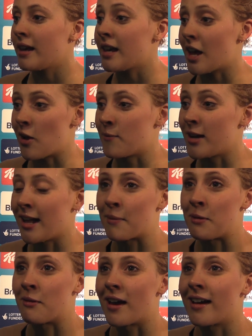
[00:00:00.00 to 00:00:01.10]
yeah, no, I'm really
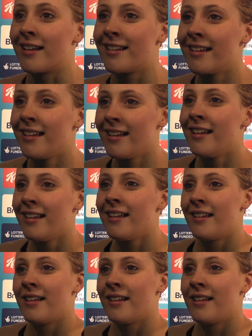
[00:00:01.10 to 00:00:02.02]
happy with that.